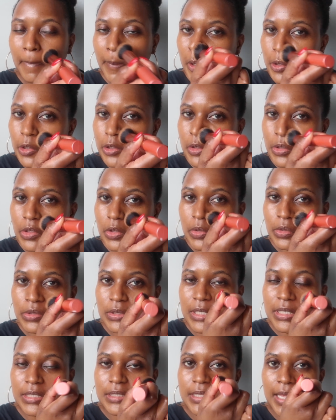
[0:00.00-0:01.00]
good news
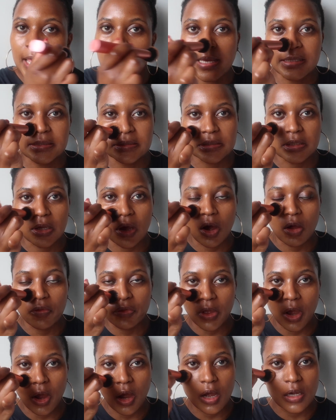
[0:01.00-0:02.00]
is that
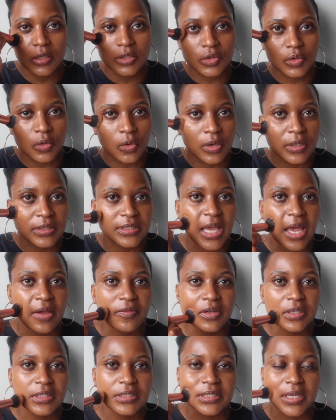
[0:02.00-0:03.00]
the ARC store is
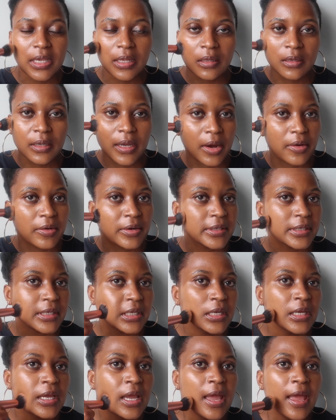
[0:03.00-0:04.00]
having a sale
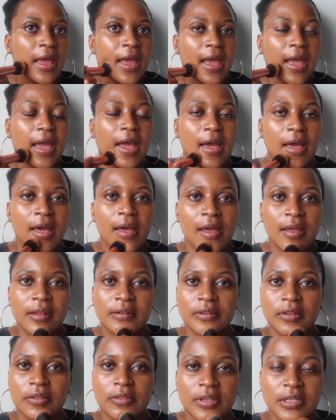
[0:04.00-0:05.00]
currently,
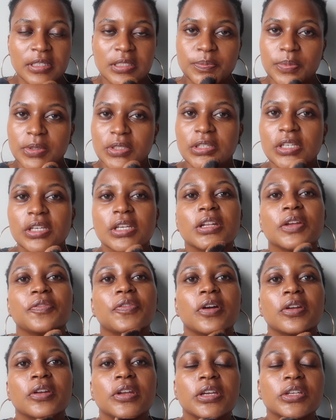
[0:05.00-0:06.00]
and this particular
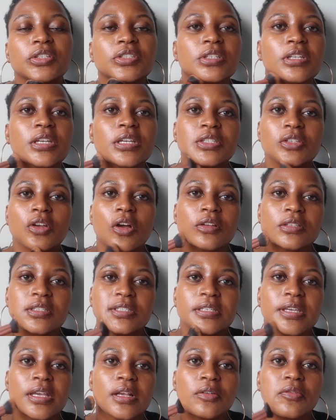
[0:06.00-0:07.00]
foundation is on
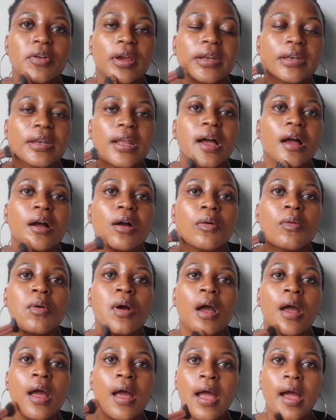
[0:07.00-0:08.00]
sale right now.
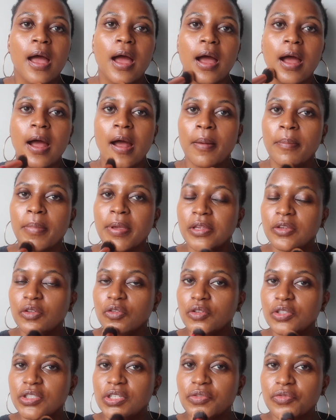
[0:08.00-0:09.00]
It
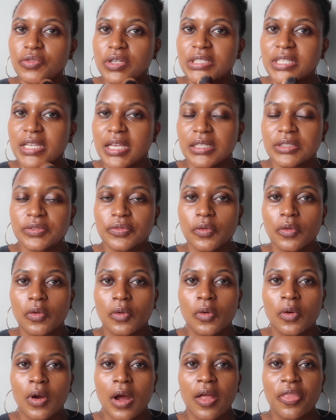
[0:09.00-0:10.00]
usually retails
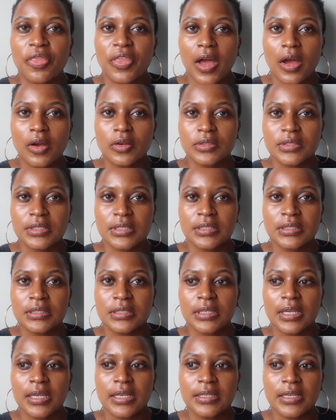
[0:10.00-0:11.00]
for
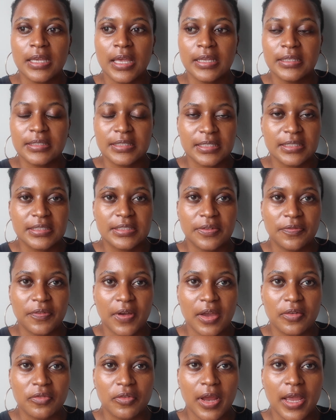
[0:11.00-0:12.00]

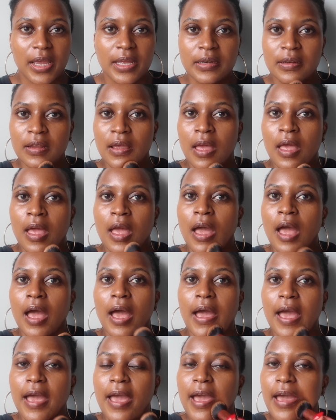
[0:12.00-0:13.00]
1,065 Rand,
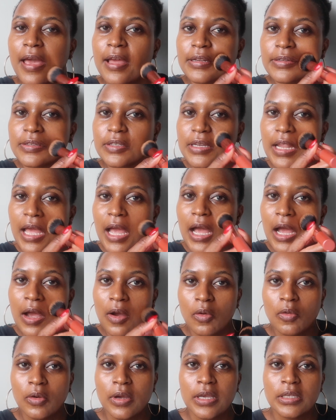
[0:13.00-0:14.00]
and
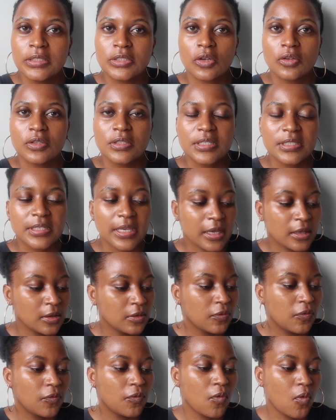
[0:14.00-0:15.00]
now it's on sale
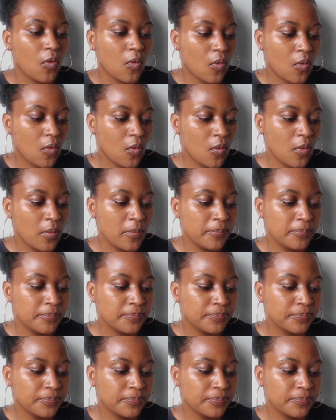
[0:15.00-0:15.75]
for